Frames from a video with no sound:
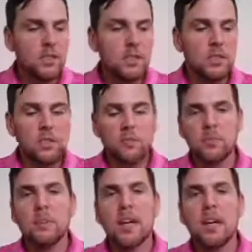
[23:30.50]
for
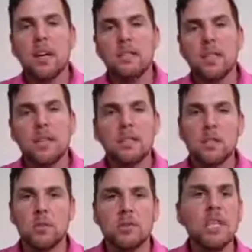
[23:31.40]
me, paying off debt
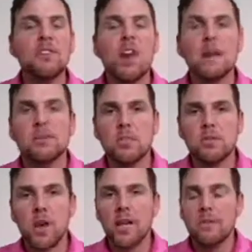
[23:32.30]
started with Dave Ramsey,
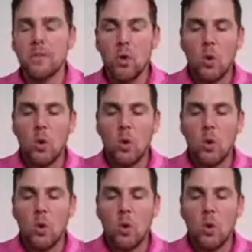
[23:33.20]
right?